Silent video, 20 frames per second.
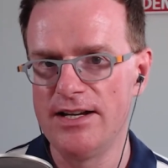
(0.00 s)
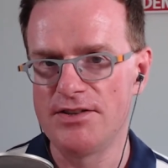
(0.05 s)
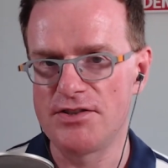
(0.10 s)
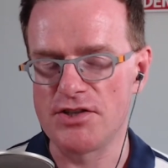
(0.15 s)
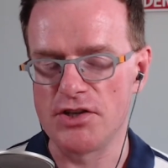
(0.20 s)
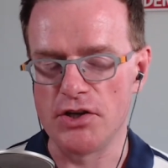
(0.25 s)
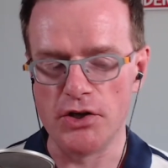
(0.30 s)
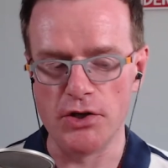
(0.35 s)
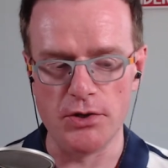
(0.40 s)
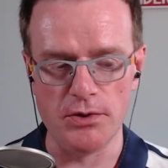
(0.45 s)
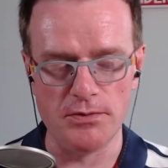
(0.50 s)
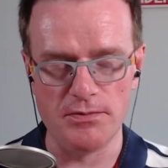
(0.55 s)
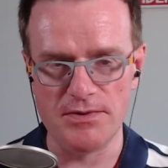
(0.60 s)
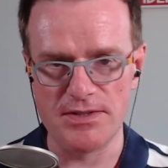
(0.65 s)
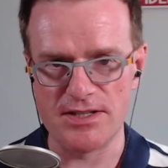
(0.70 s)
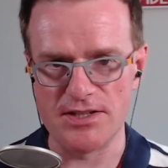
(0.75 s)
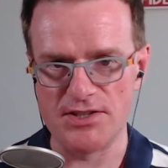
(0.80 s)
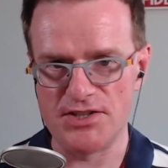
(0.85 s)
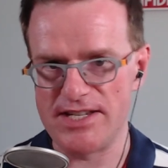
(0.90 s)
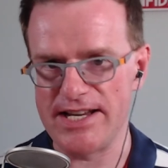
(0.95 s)
to
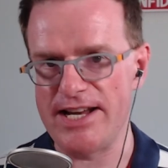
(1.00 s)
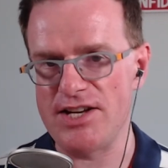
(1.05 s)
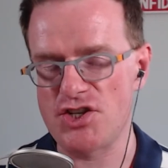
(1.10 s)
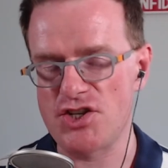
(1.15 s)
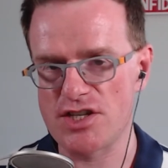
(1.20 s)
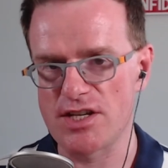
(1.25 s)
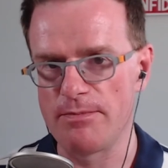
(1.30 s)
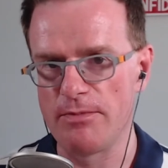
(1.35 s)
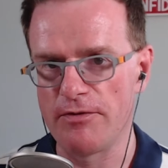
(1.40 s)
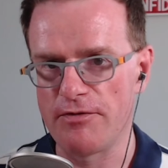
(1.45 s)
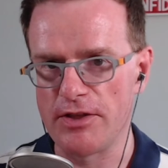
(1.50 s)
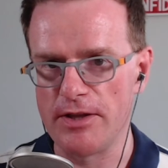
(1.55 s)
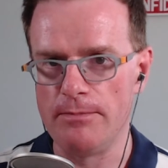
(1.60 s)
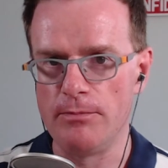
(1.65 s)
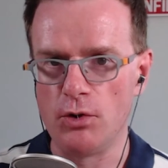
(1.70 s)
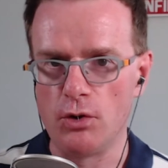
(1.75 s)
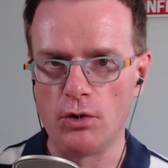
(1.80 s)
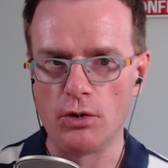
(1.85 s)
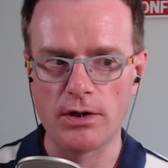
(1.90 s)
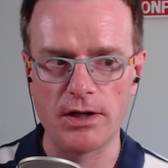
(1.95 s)
ditch some of the
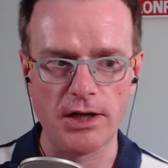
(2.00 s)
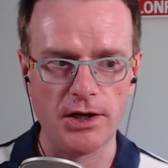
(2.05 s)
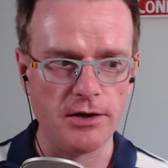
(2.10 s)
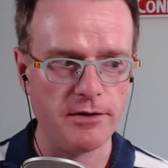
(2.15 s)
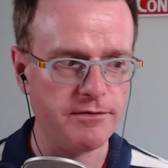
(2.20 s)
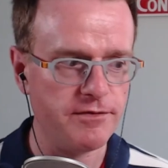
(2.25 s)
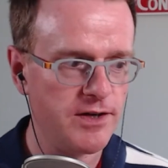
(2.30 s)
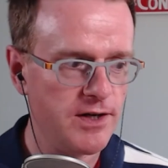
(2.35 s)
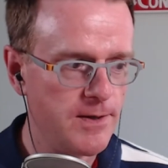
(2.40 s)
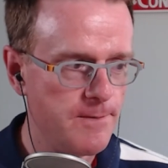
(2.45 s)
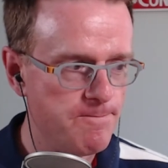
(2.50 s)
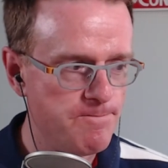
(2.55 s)
more kind of